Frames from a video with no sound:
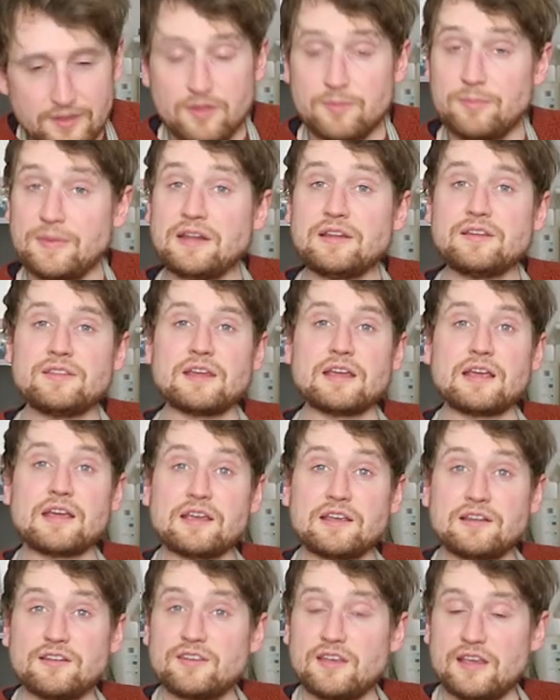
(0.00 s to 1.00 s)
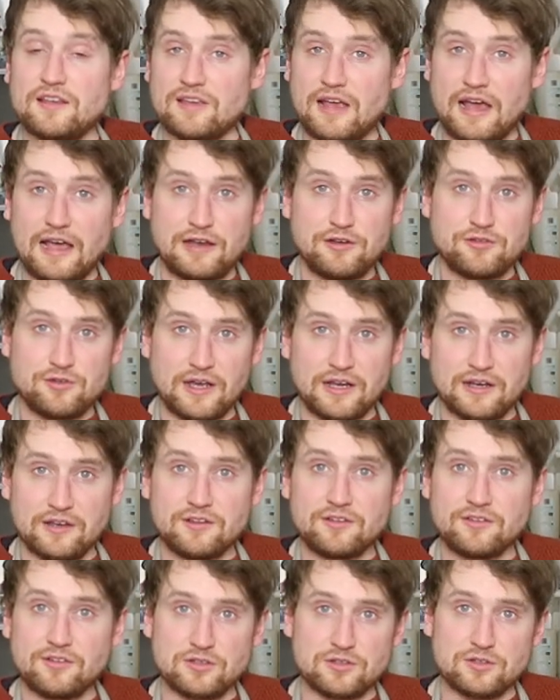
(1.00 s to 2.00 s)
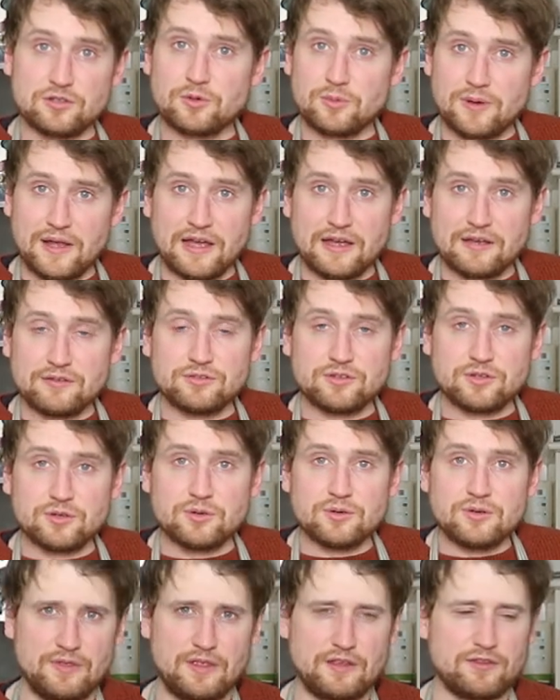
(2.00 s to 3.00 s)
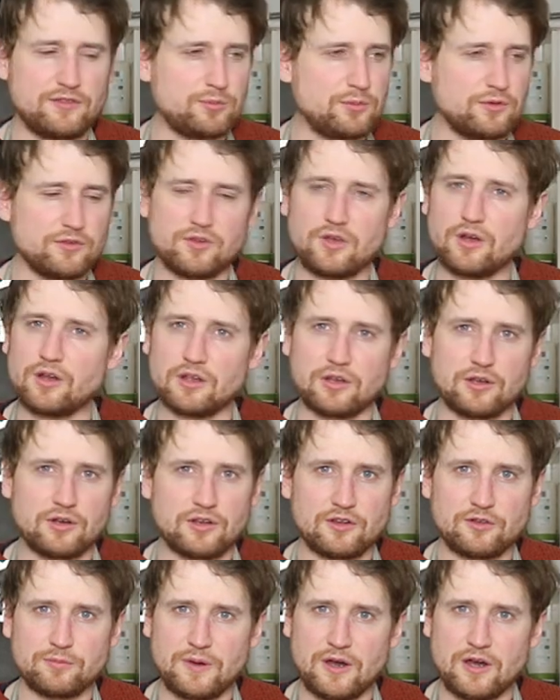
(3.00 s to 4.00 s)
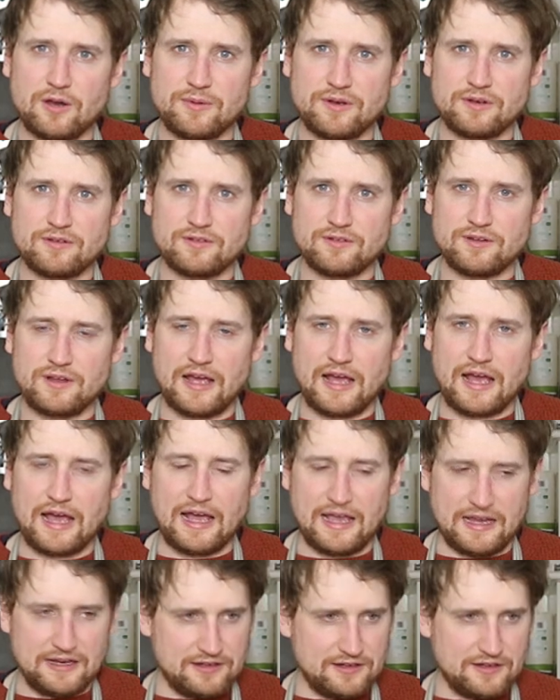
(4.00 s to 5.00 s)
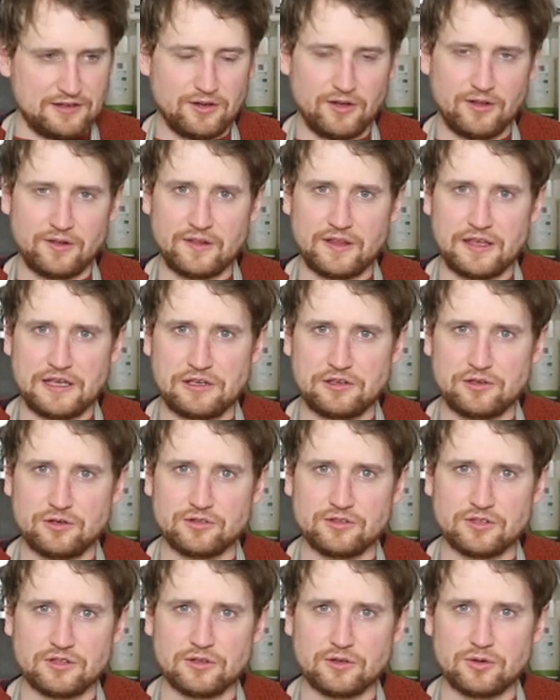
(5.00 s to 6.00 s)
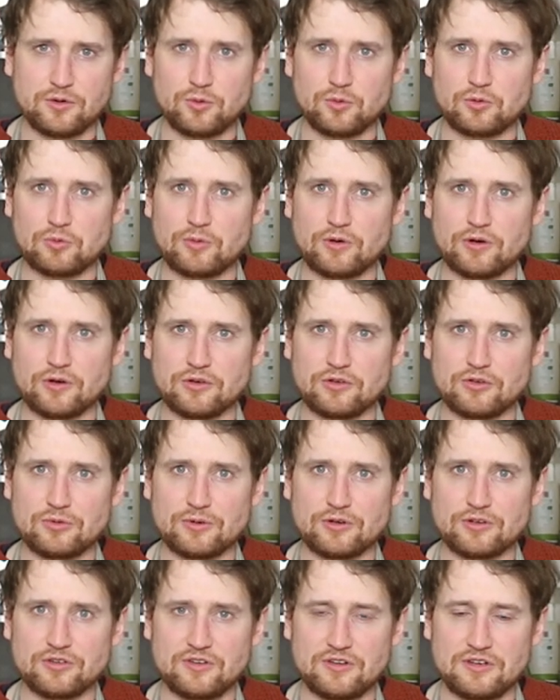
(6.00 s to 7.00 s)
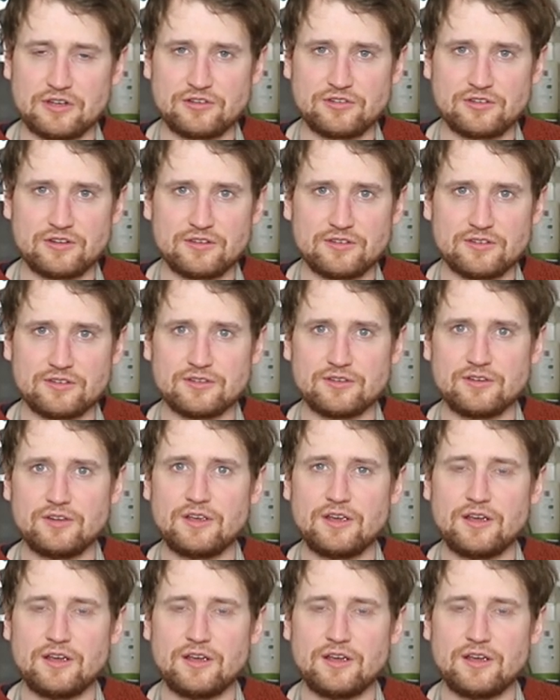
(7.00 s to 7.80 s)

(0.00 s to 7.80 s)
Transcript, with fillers: The main thing I can say is I tried it, so you don't have to. This was not a good experiment. I did not like using the cold water to wash the dishes.